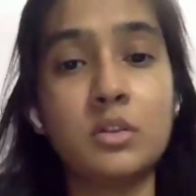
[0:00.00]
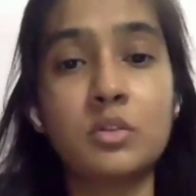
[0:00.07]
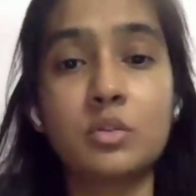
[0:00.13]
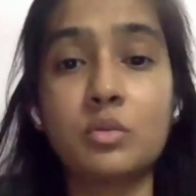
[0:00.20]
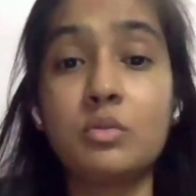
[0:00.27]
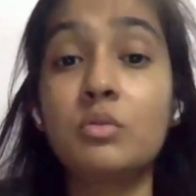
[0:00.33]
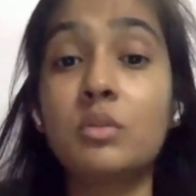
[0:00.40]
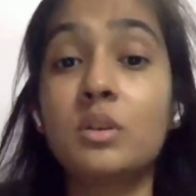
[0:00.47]
so
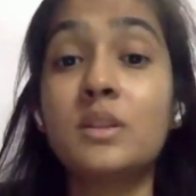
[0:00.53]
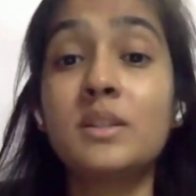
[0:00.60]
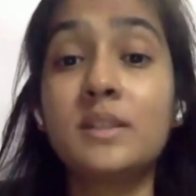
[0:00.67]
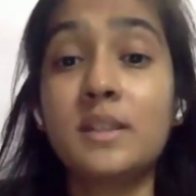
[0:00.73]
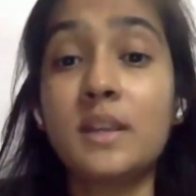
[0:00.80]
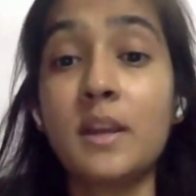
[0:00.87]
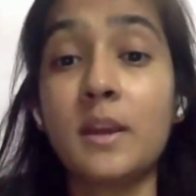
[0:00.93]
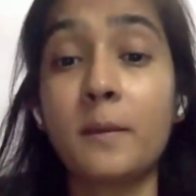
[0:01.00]
you can
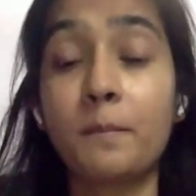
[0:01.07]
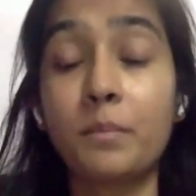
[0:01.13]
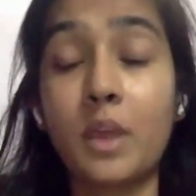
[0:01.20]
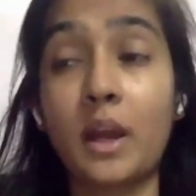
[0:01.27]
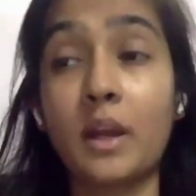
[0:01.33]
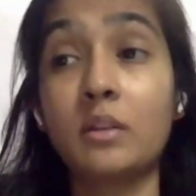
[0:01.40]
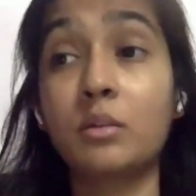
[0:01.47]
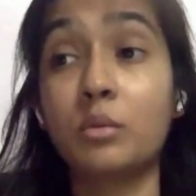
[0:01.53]
say
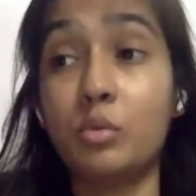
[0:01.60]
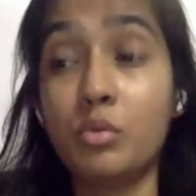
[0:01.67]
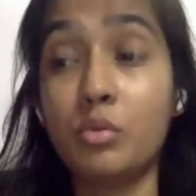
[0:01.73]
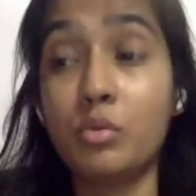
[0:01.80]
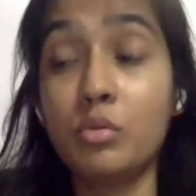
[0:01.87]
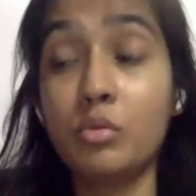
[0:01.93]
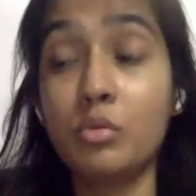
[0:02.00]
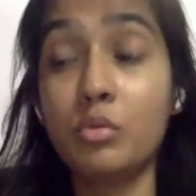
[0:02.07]
that, oh,
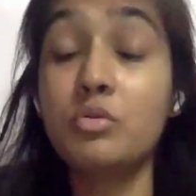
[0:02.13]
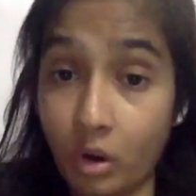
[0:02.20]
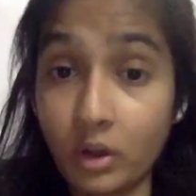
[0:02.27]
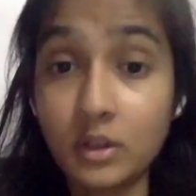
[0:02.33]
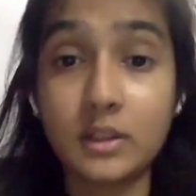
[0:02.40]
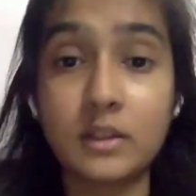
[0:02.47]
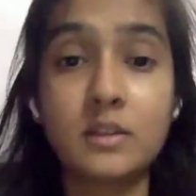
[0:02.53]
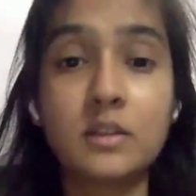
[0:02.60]
you want
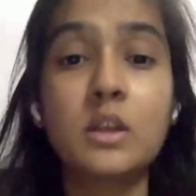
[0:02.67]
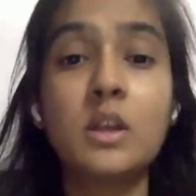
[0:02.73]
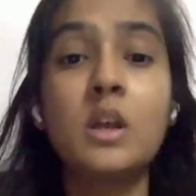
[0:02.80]
this,